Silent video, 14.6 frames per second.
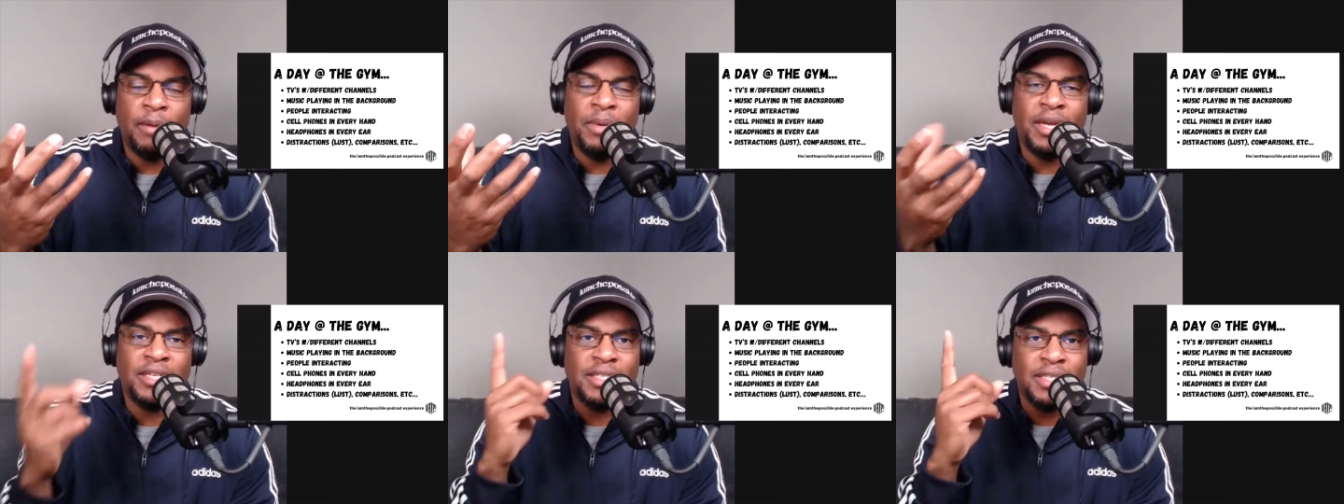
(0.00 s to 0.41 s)

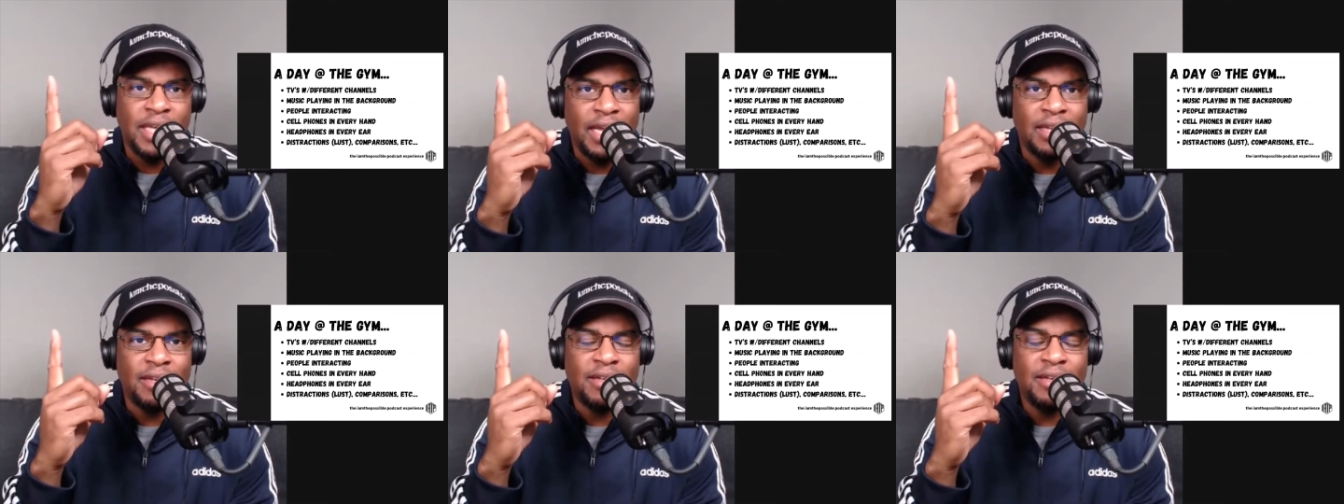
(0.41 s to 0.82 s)
Because
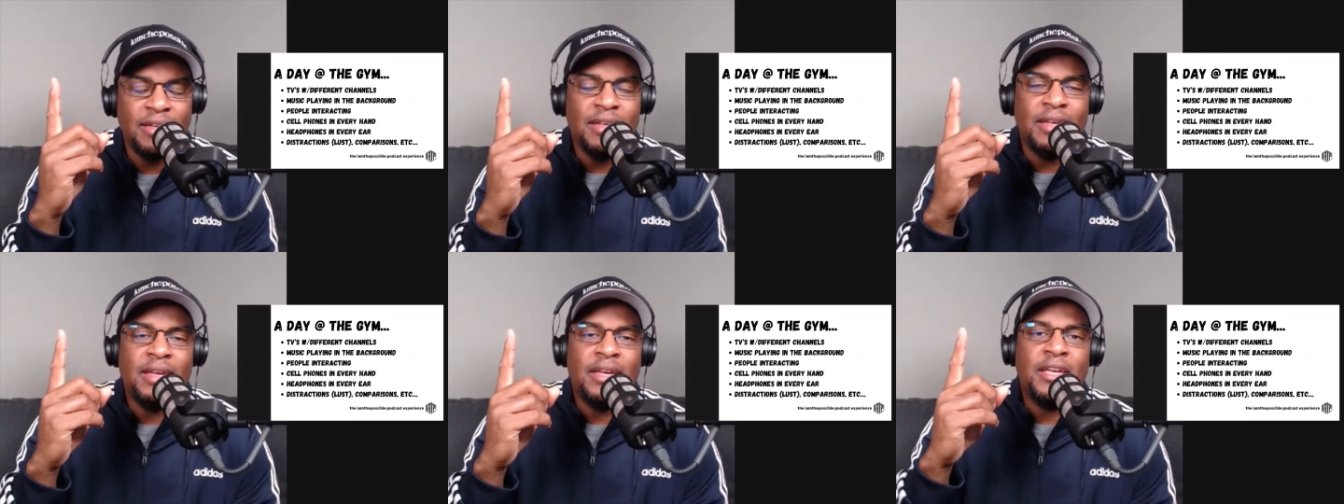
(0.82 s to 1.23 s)
again,
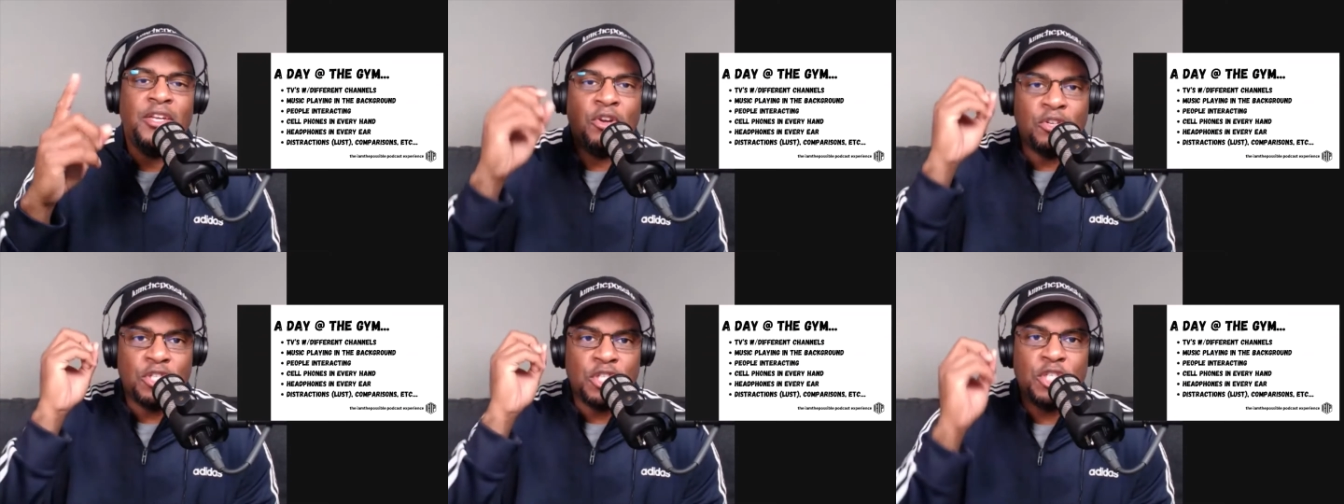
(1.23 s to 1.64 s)

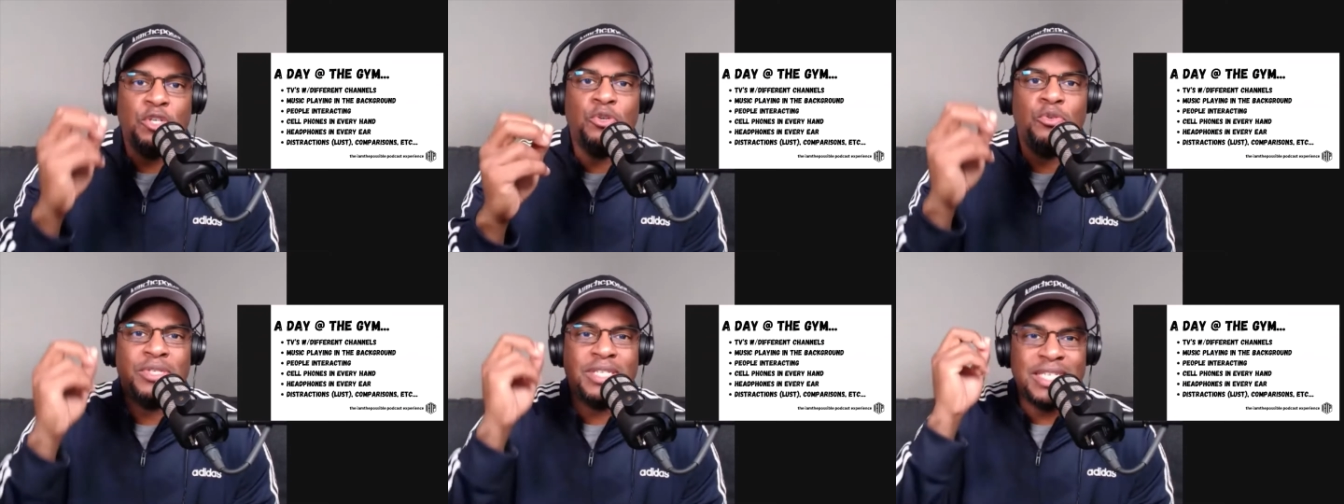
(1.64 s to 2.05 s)
you're
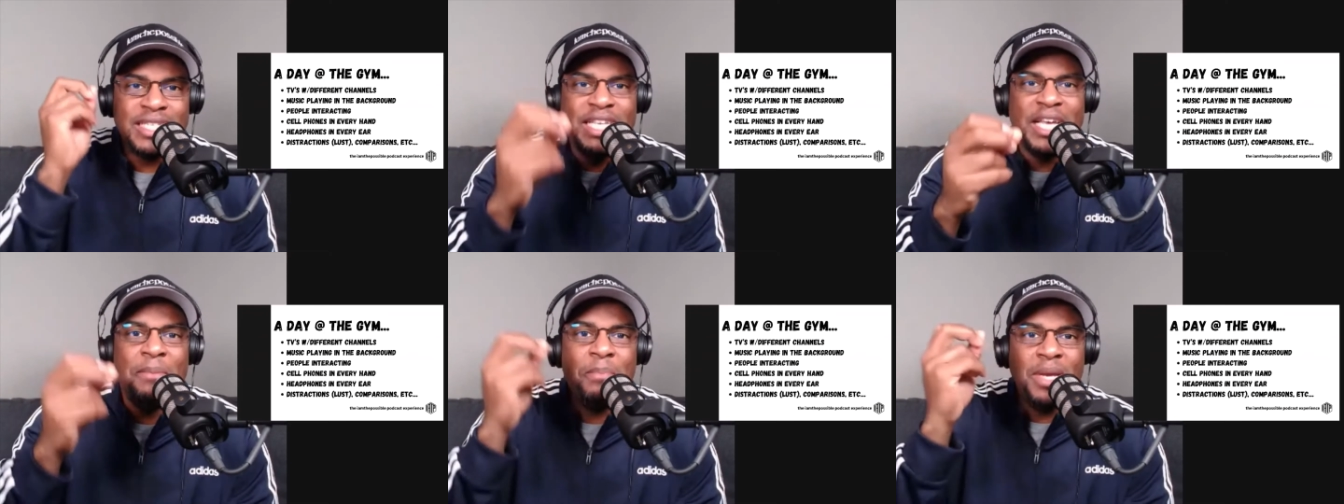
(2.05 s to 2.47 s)
too
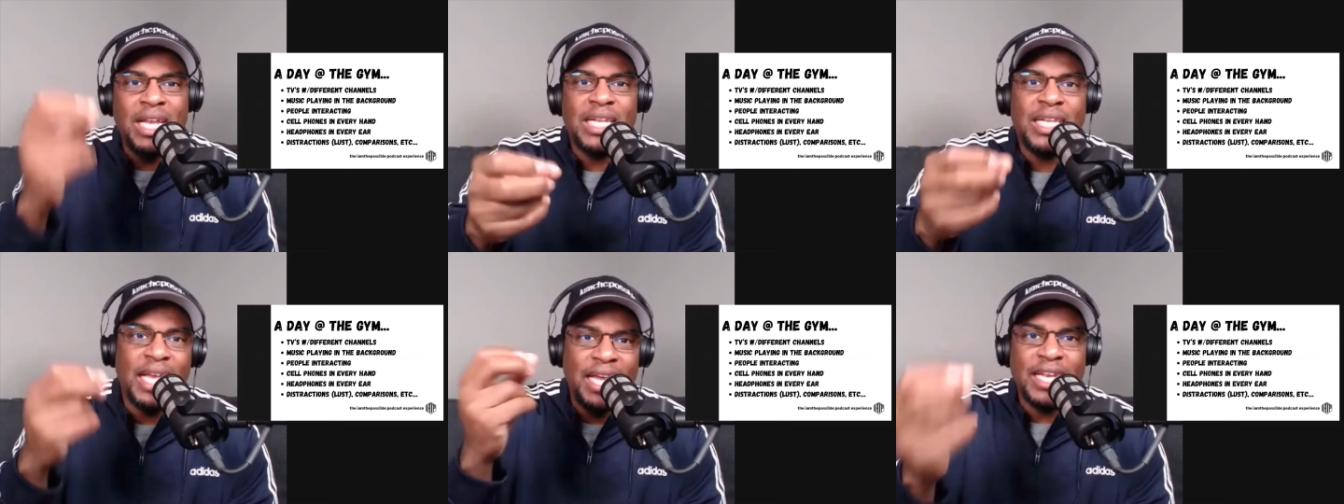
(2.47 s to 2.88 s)

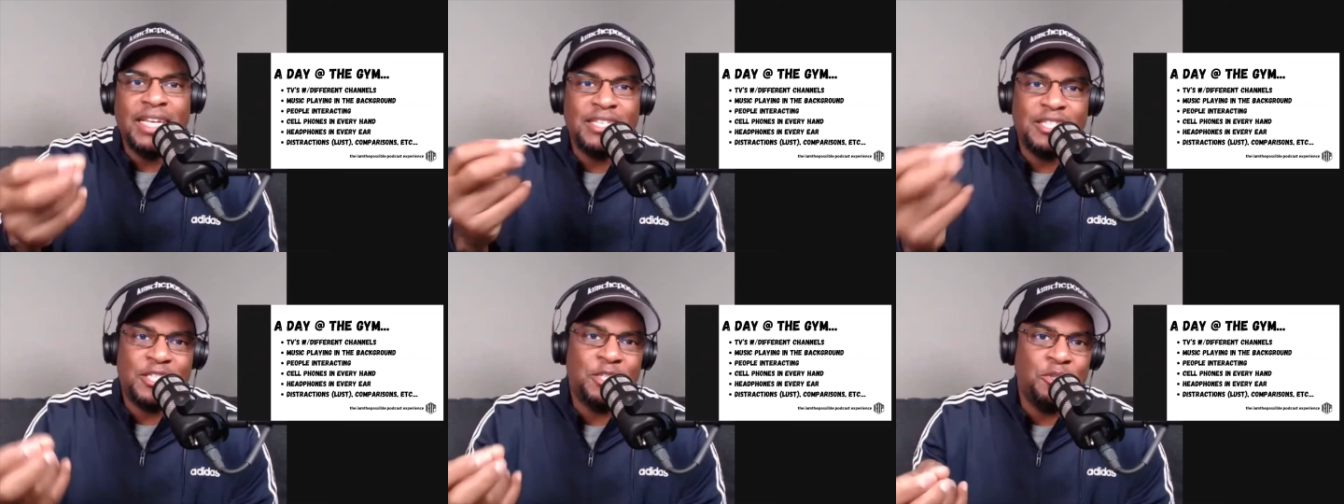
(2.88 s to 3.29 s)

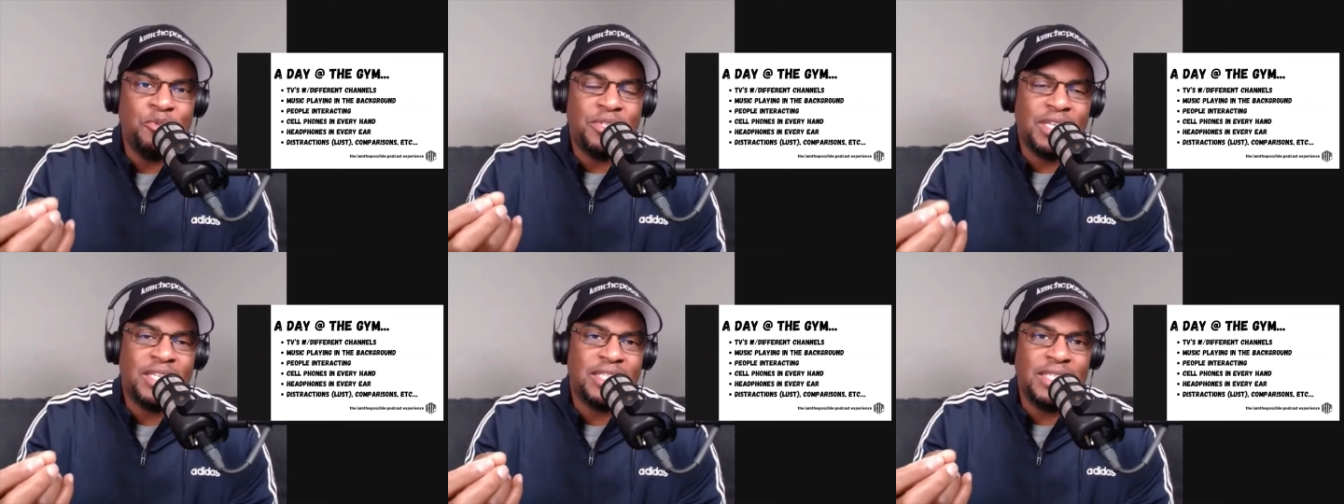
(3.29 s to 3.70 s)
stimulated to
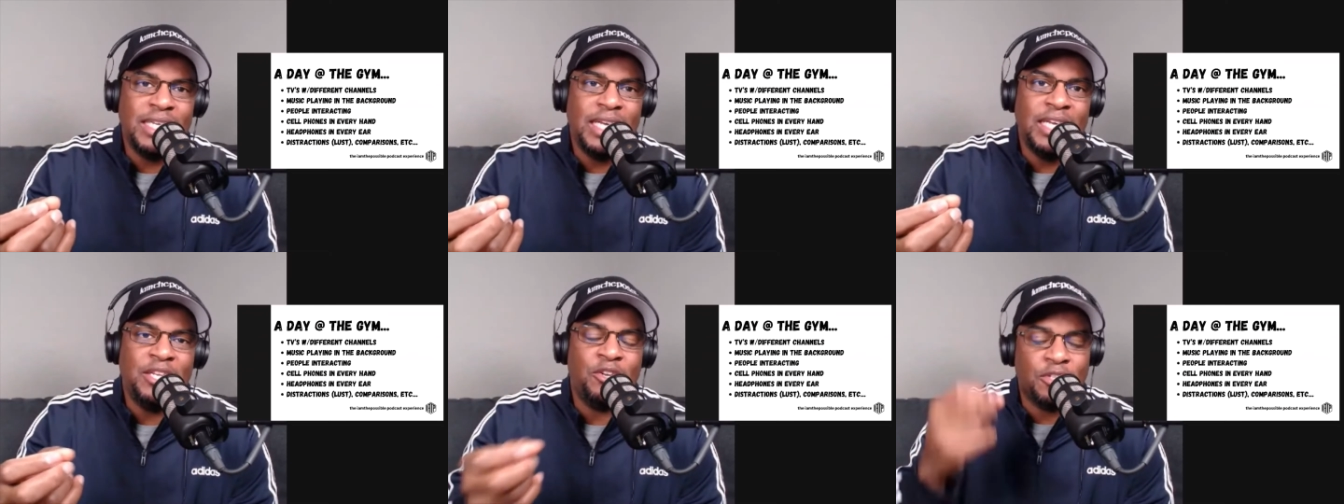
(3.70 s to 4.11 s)

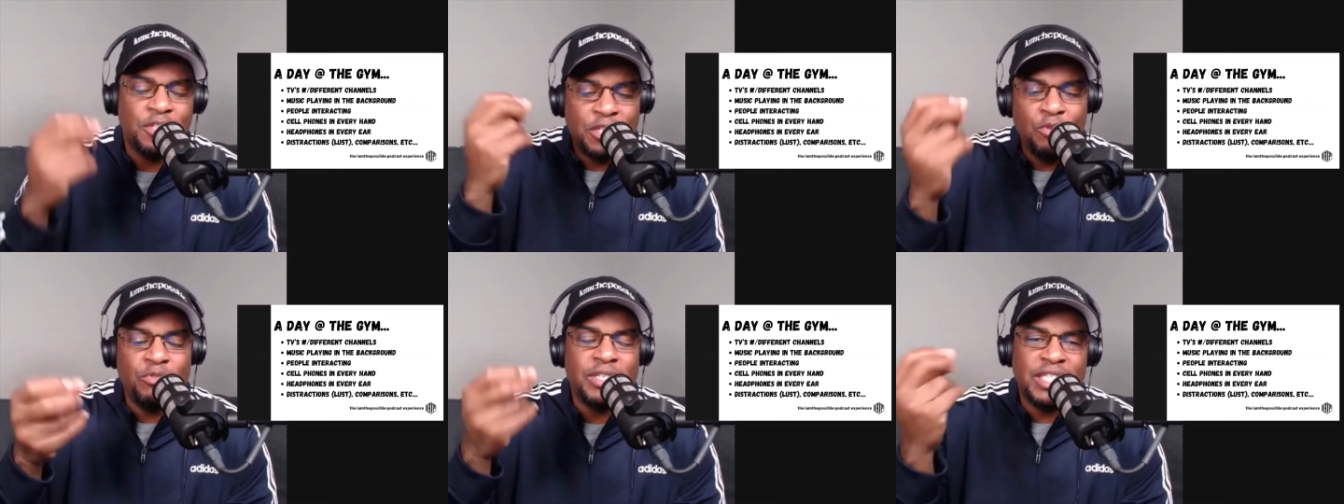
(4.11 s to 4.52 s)
succeed. You're
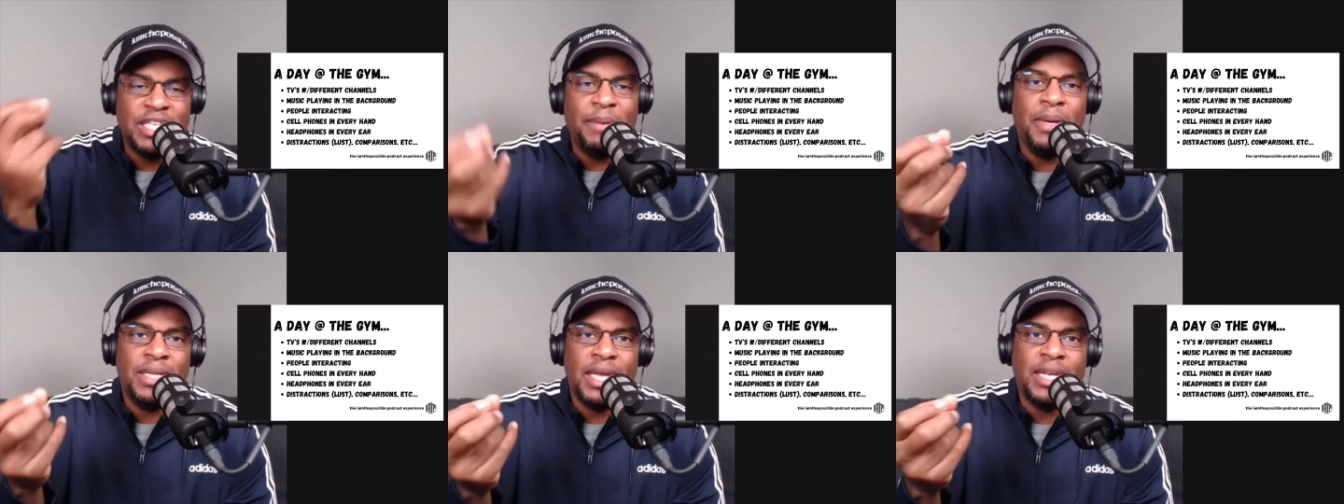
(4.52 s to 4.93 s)
too
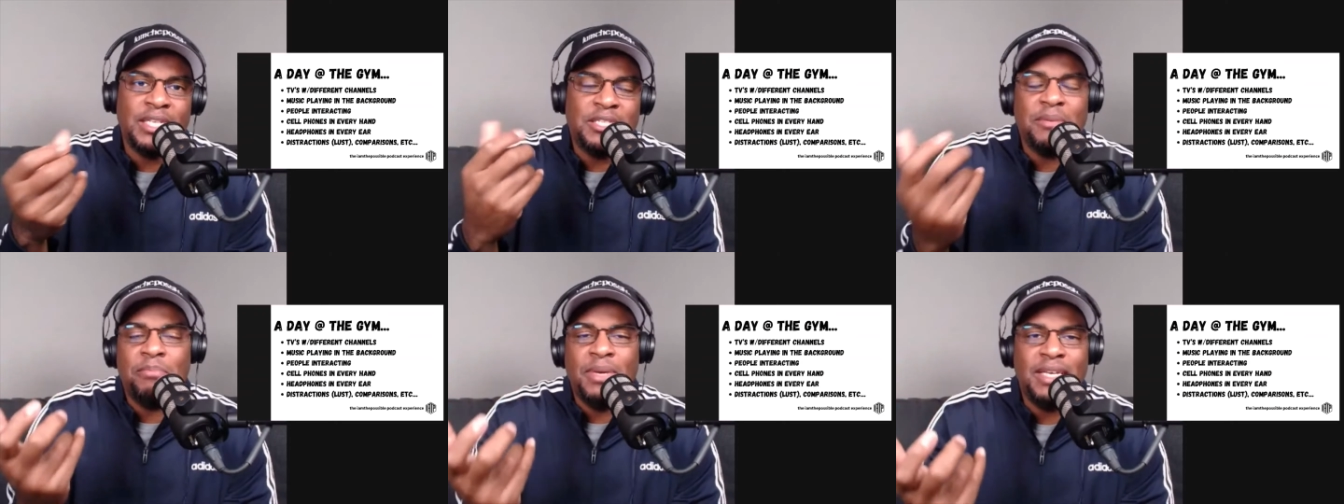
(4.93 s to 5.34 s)
stimulated
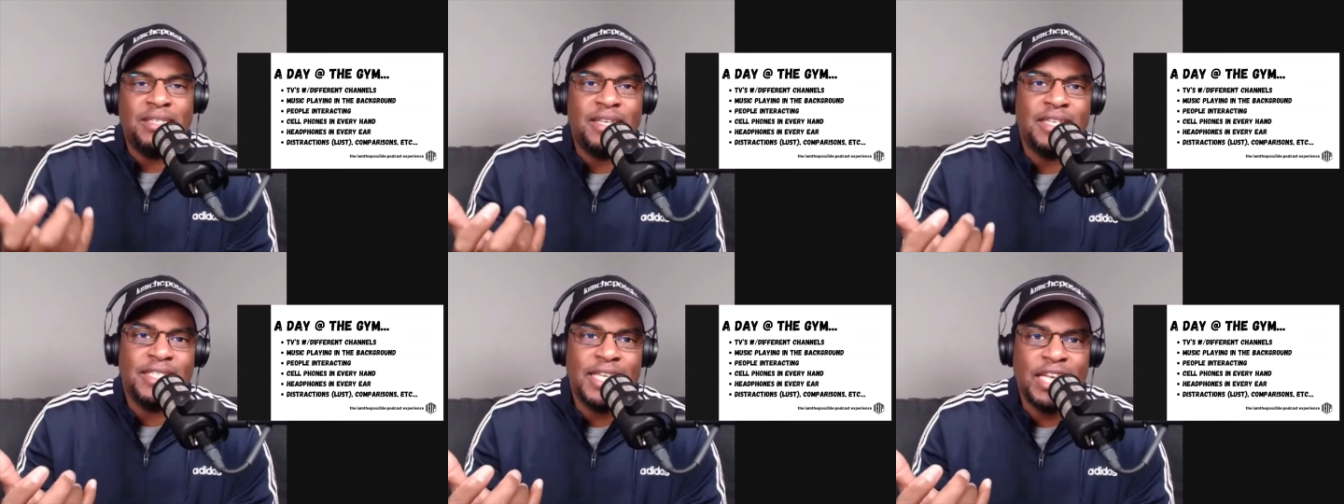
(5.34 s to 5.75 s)
to be
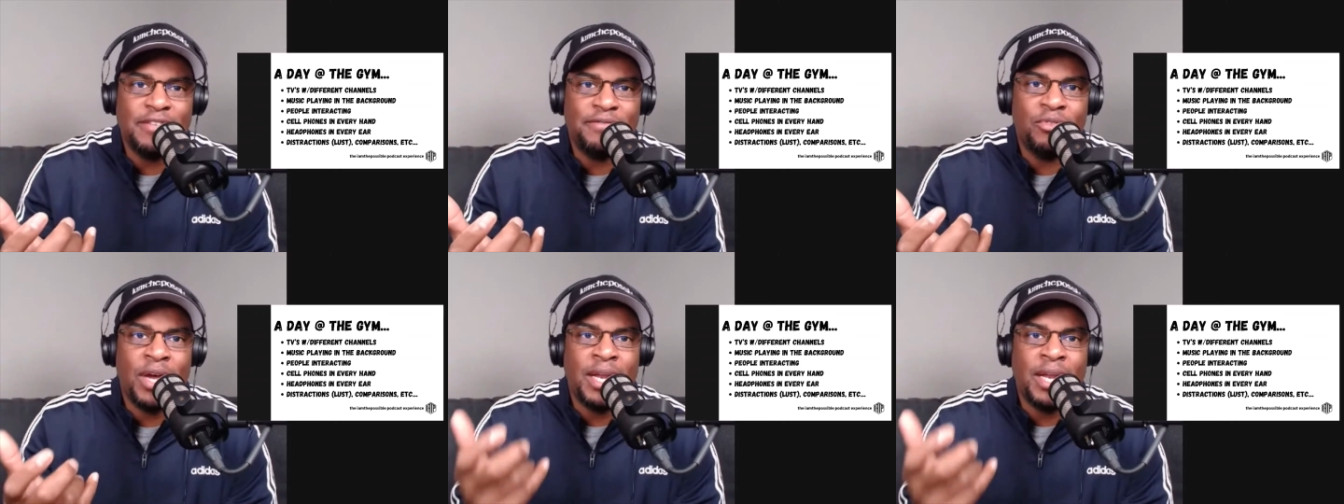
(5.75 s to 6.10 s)
successful.